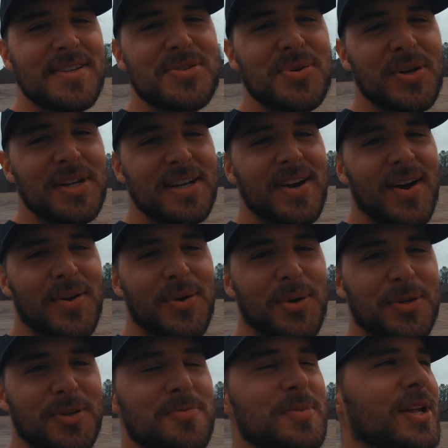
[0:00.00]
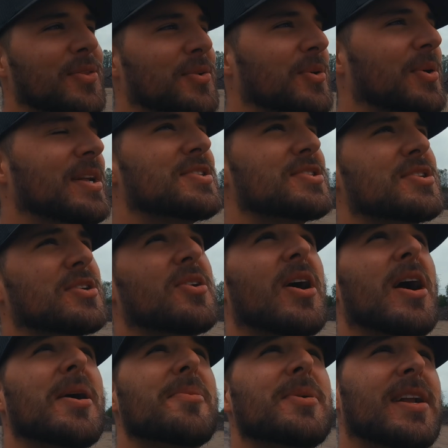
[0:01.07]
got a hold of me through
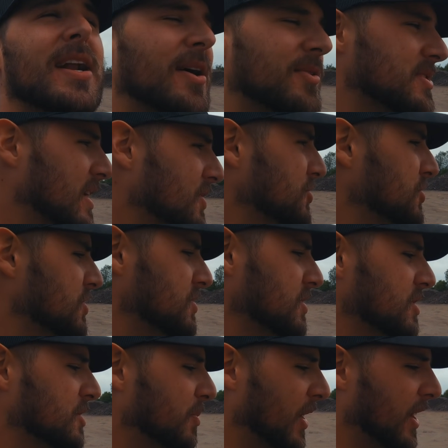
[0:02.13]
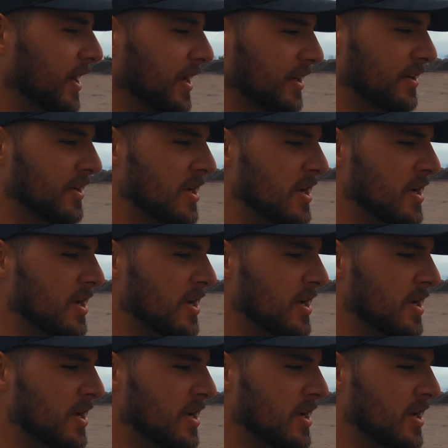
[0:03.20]
Instagram, and I was actually just explaining,